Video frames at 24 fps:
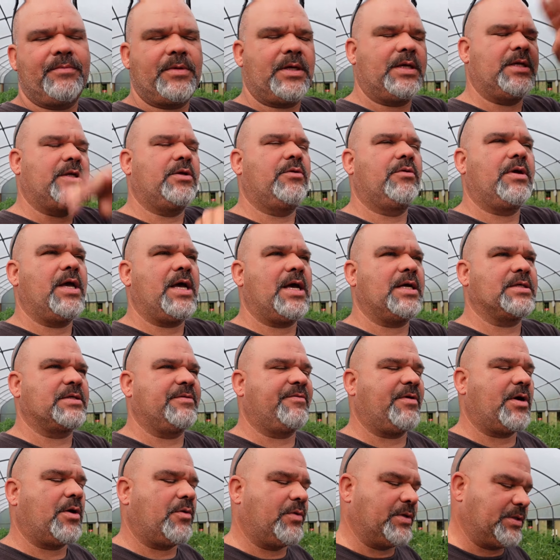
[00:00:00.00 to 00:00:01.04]
And you guys
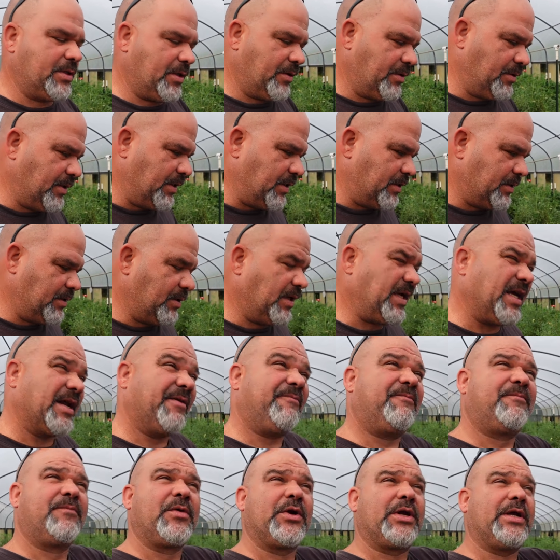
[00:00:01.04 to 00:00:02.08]
have always heard this. I got a
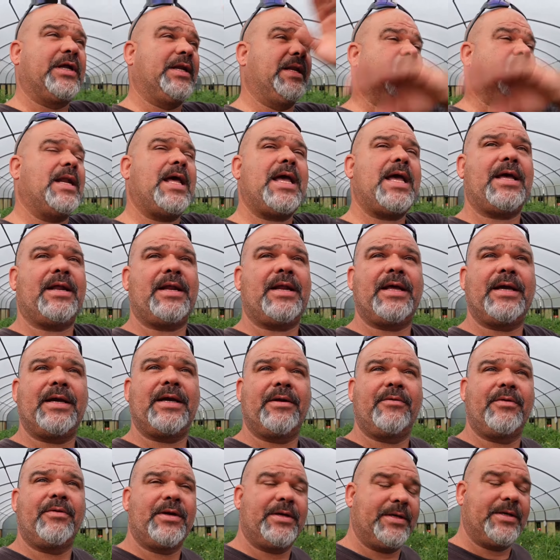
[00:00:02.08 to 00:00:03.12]
freaking gnat
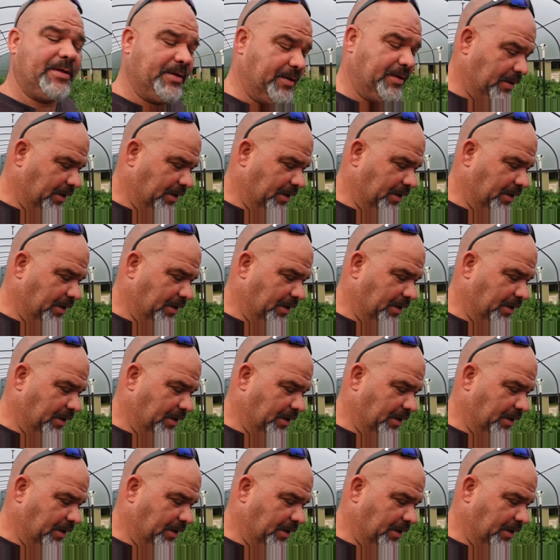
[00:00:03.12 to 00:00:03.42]
hanging around here.